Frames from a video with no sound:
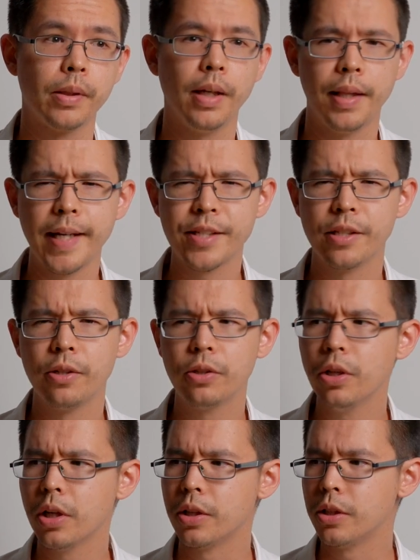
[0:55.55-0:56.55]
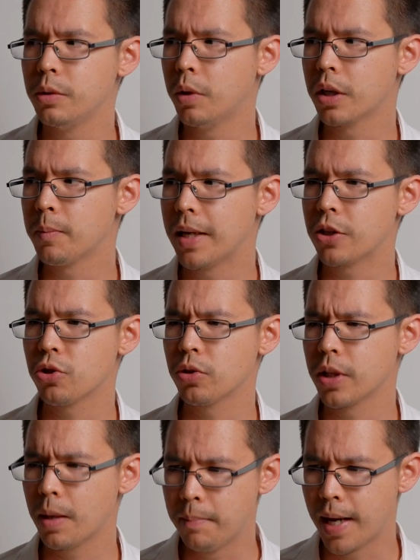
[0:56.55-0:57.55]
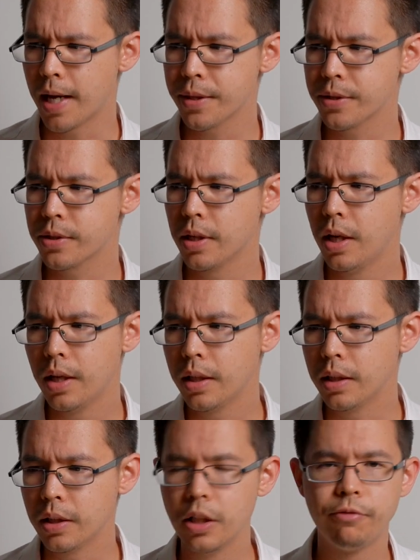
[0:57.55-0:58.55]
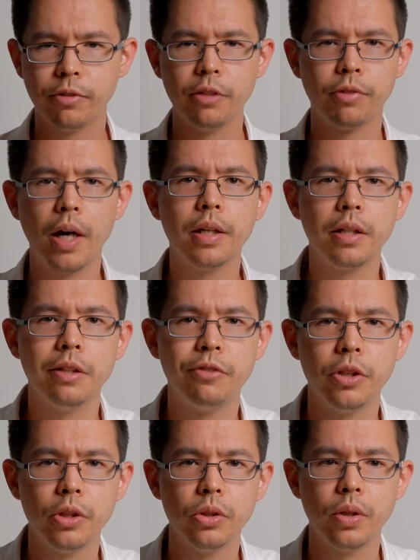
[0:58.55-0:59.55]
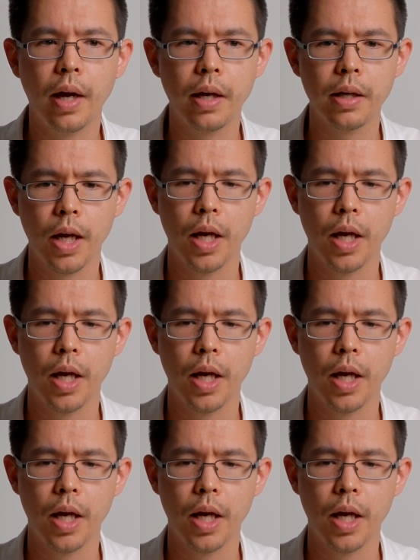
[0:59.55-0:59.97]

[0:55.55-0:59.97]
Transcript: And that's no good. You want to make sure that maths if, if I give you a,